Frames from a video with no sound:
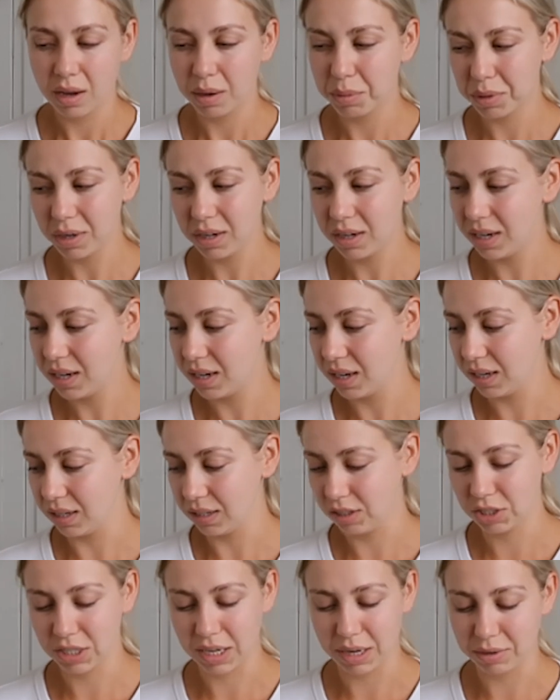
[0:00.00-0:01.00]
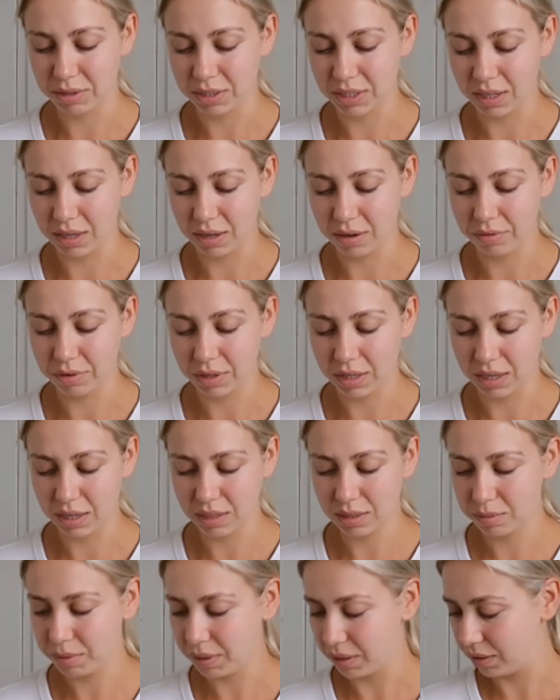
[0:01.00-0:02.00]
I'm gonna need a little shower gel over
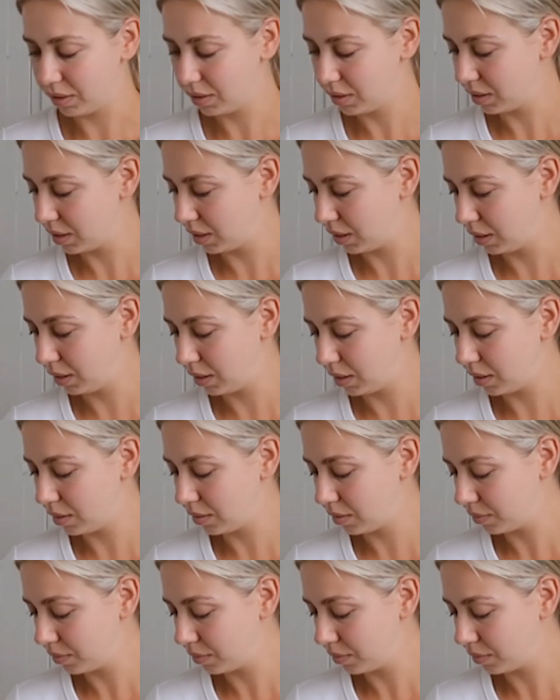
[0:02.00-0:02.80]
there, to be honest. Like,